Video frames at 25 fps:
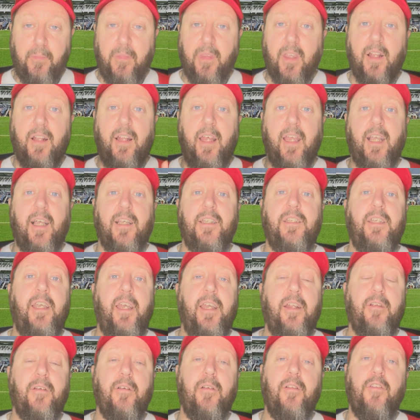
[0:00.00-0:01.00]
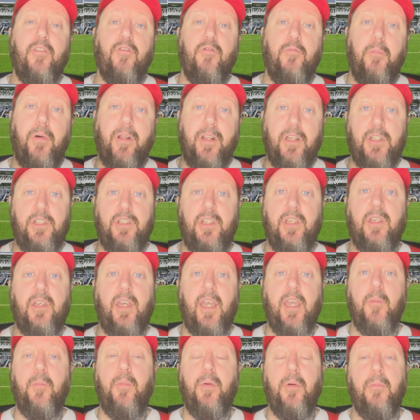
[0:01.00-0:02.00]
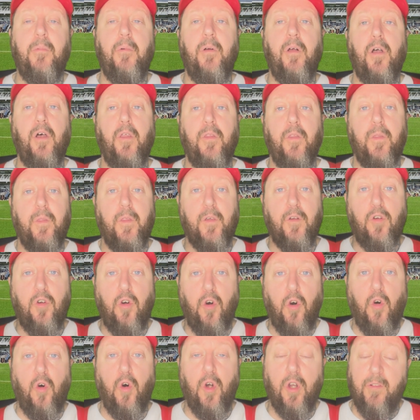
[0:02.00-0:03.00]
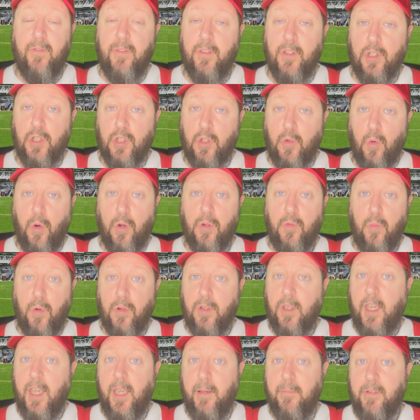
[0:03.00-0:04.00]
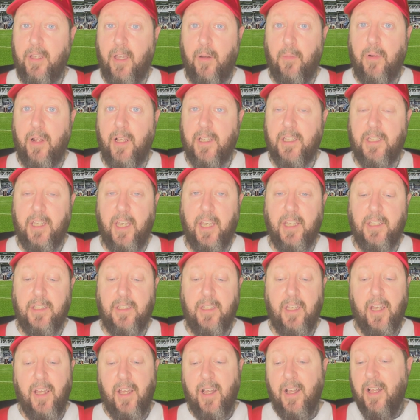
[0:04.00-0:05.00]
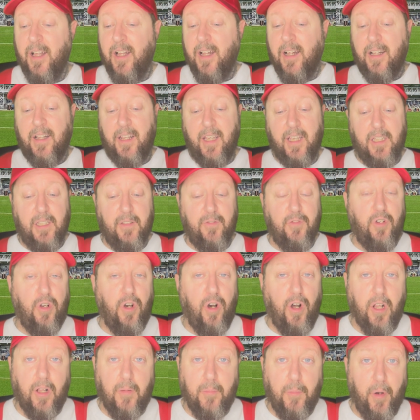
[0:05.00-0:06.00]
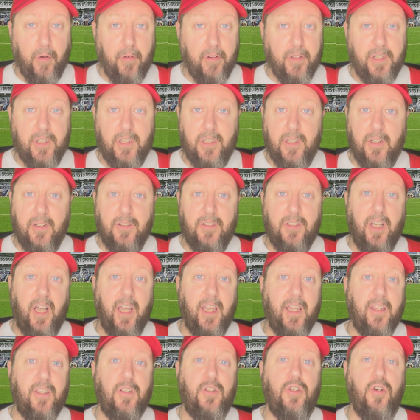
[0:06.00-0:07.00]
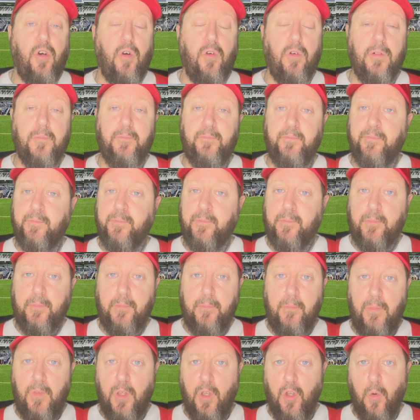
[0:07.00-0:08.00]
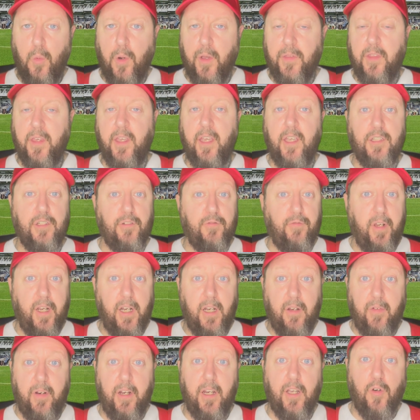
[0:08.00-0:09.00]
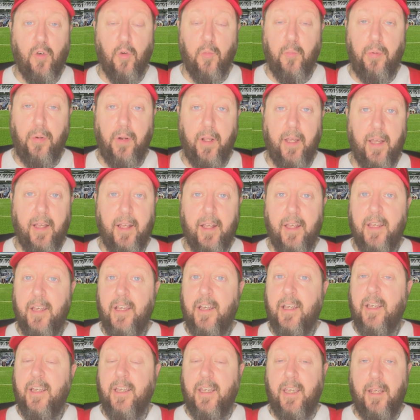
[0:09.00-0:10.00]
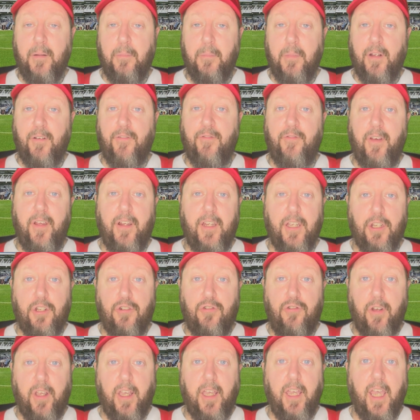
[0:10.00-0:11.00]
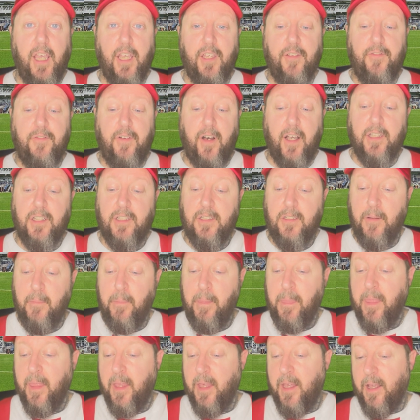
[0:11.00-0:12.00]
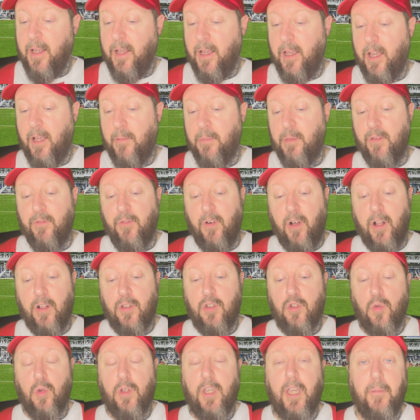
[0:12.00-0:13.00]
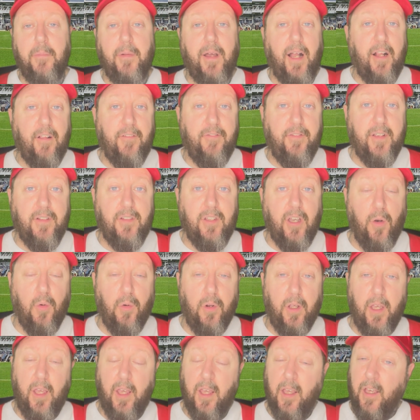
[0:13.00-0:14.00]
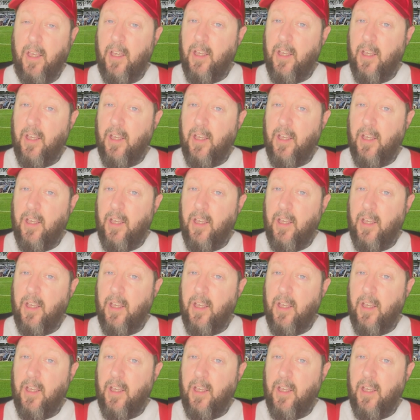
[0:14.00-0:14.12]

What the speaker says: Like I said, they've managed to keep the core of the squad, what came down last season, likes of Carter Morris, Tahith Chong, who I think is a really good player in midfield. He's tricky, he's fast. And they've also kept Alfie Doughty,